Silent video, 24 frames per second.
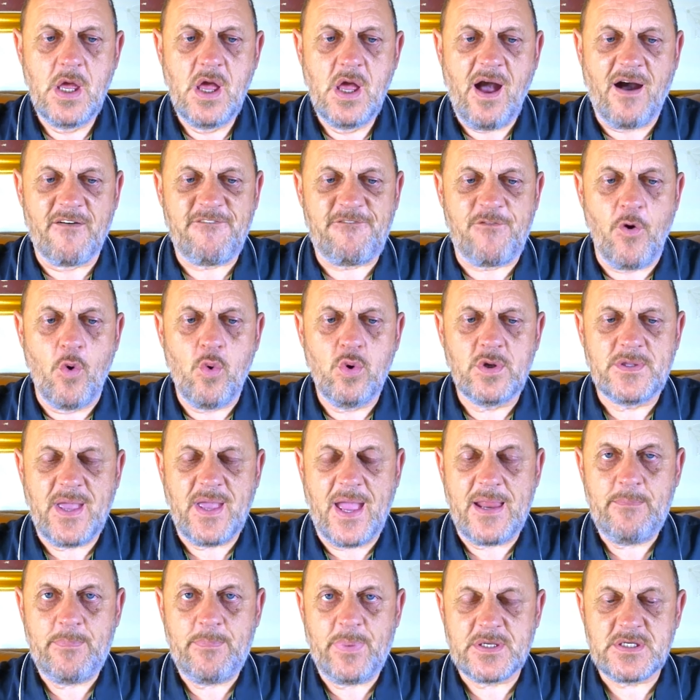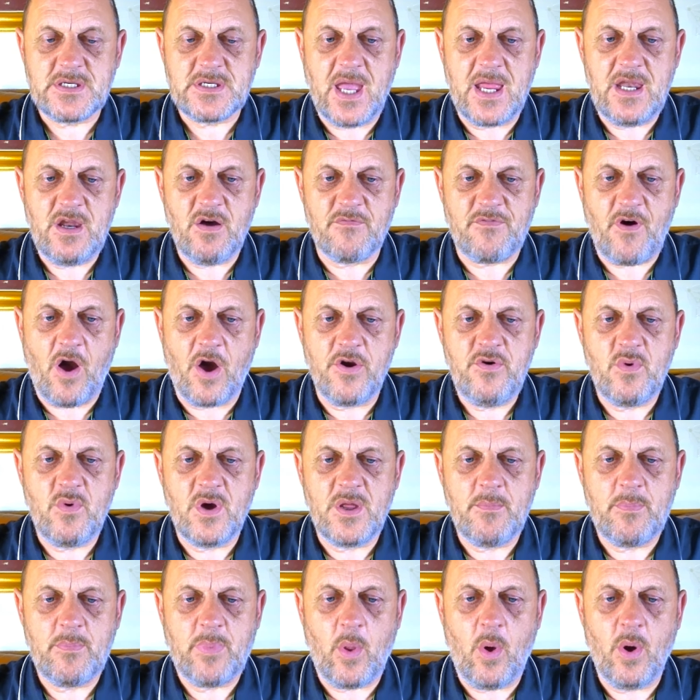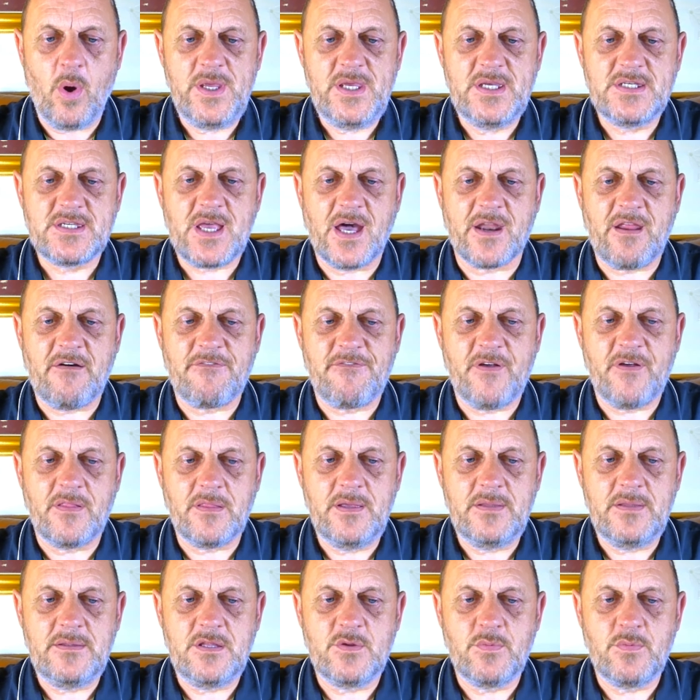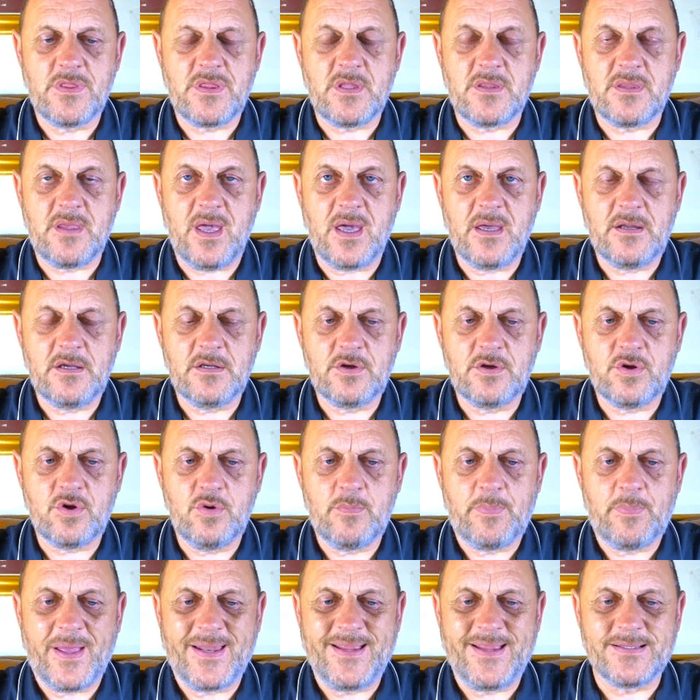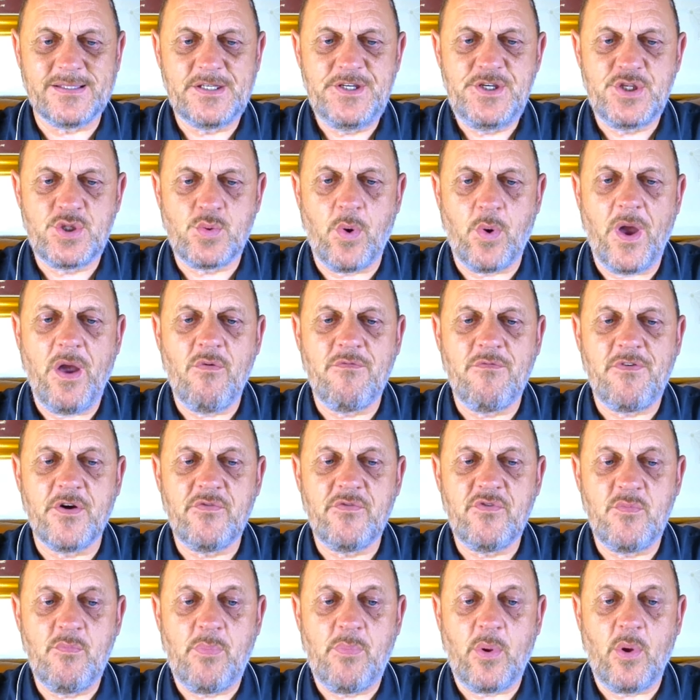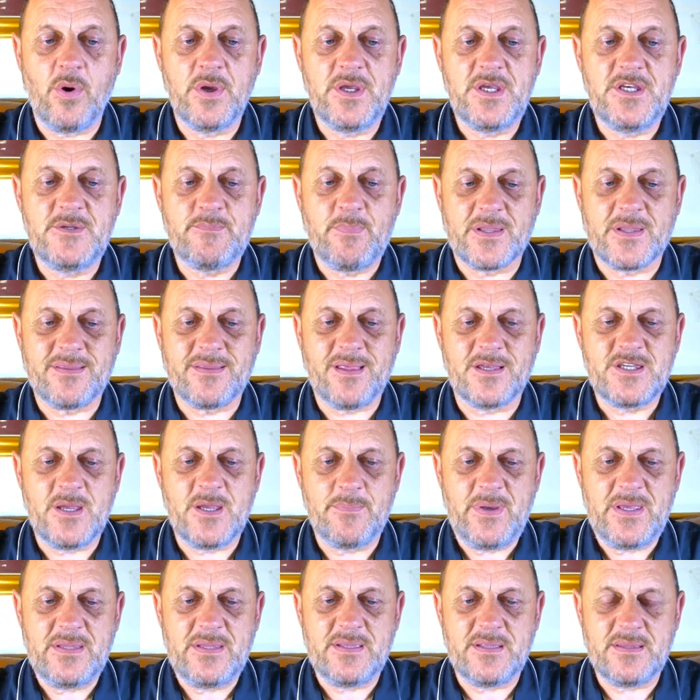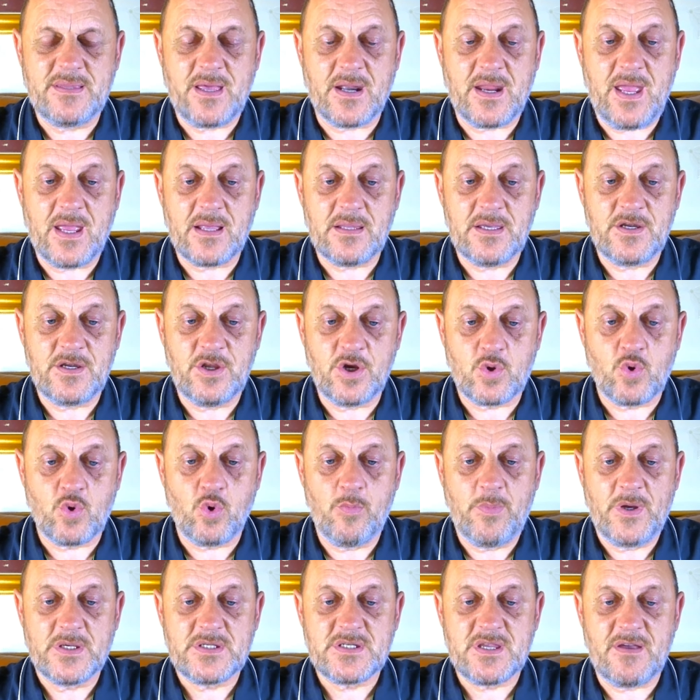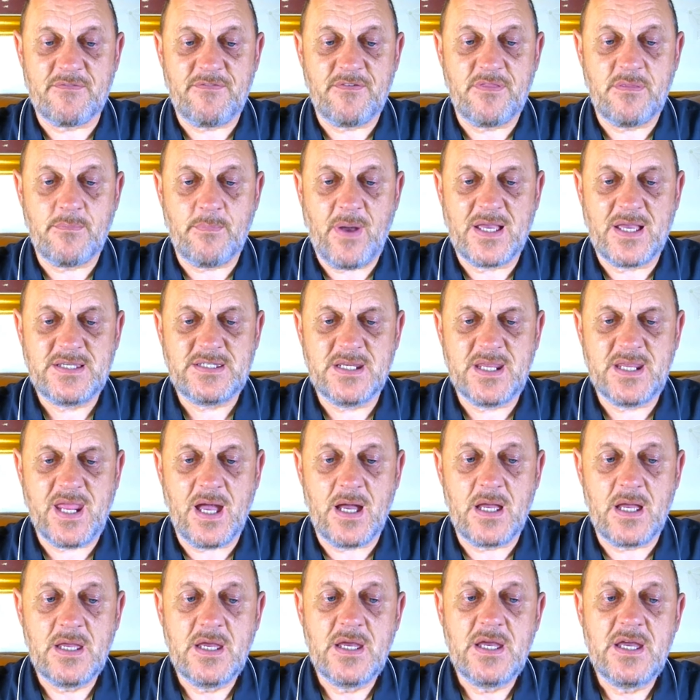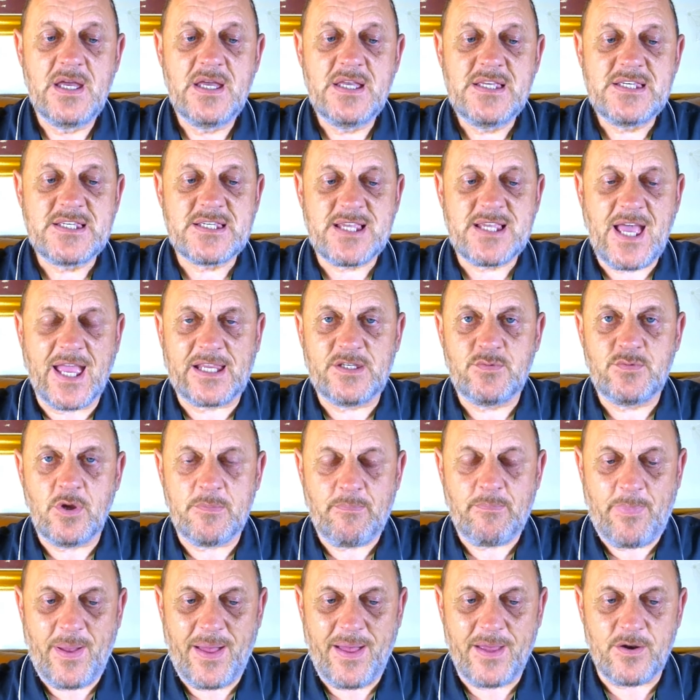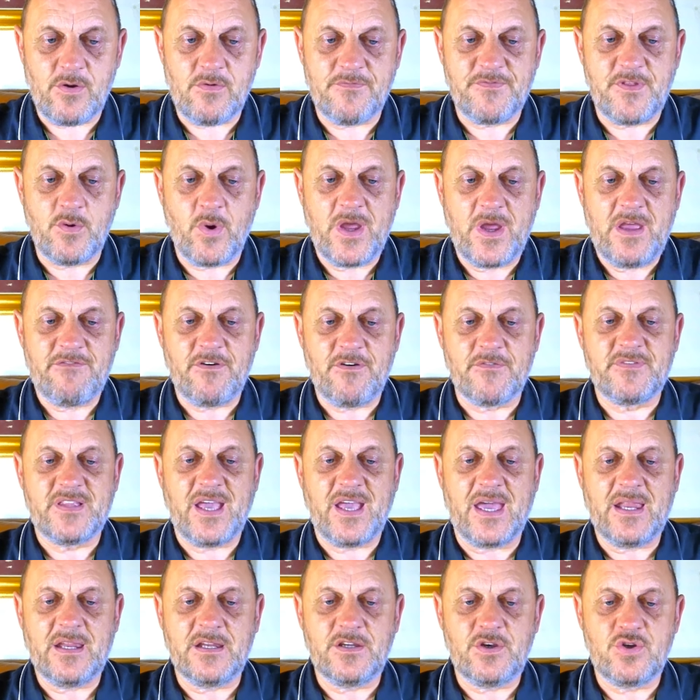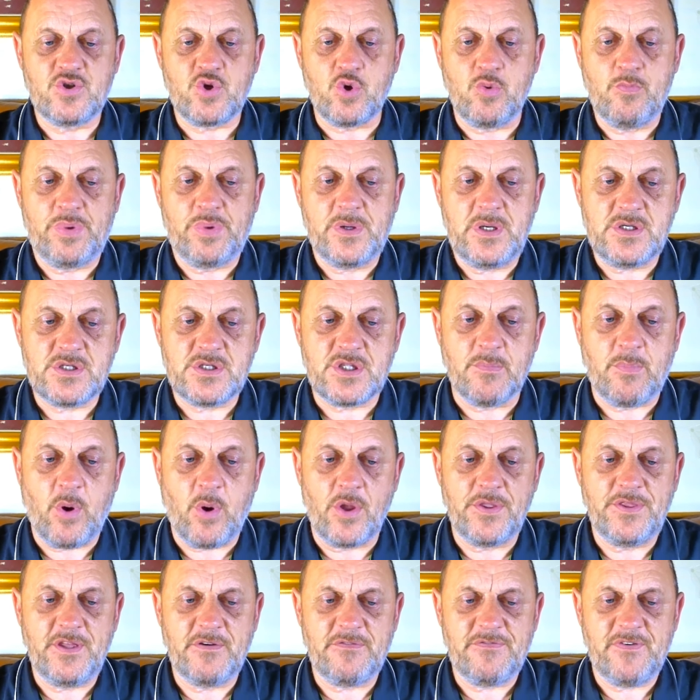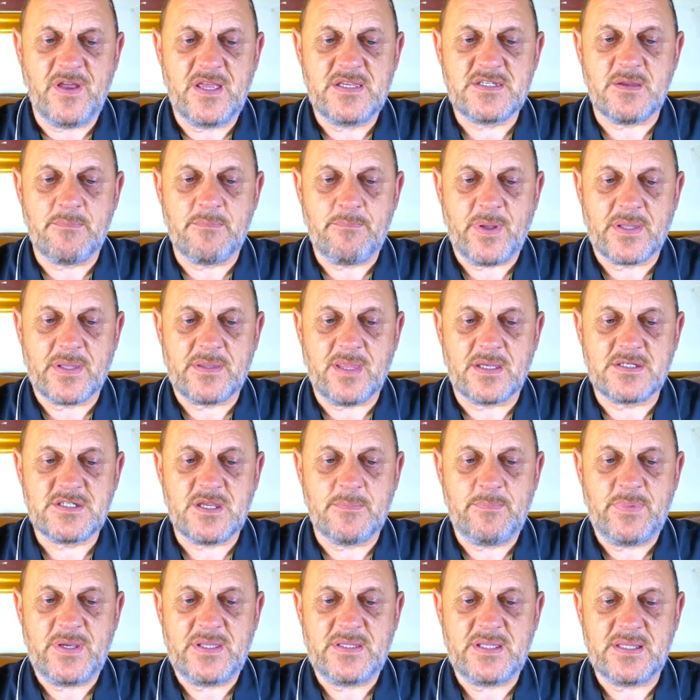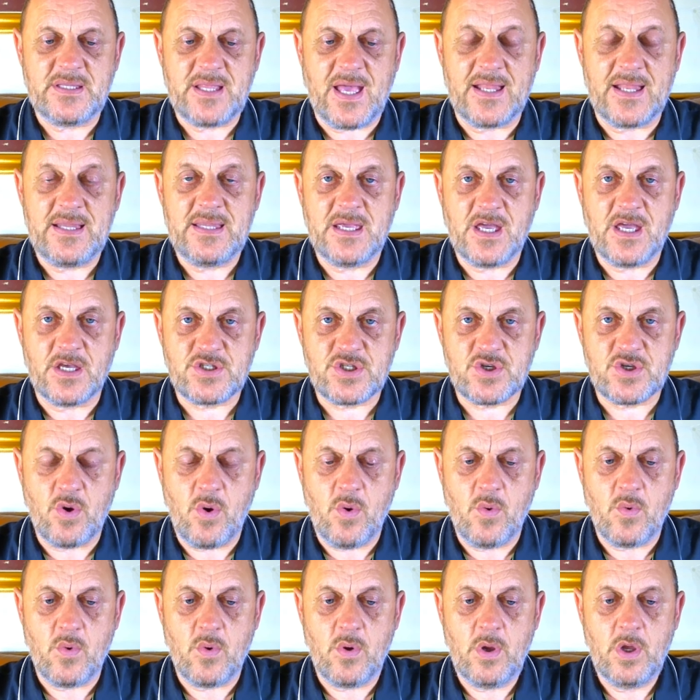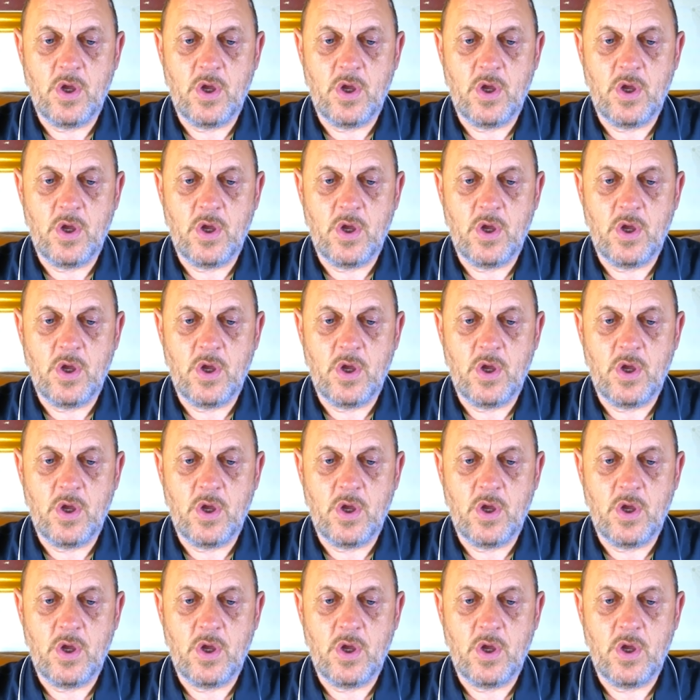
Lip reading: A full 10% of UNRWA employees are affiliated with the terror group, and at least 12 UNRWA employees participated directly in the October 7th massacre. Six were part of the wave of terrorists who breached the border fence and participated in the assault.